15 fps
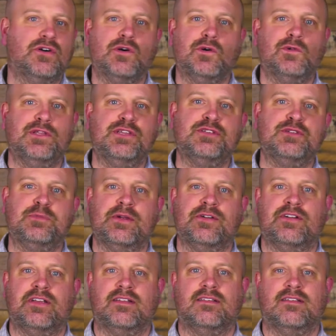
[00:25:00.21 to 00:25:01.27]
Holy
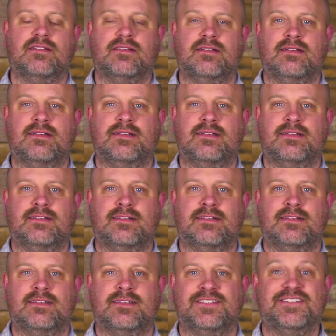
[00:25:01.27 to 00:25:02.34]
Spirit
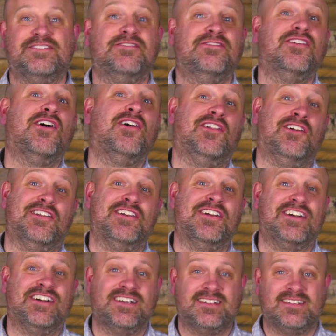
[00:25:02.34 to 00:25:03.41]
to fall on
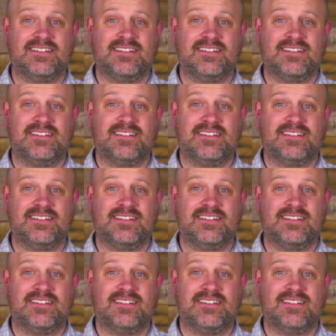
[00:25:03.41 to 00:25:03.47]
her.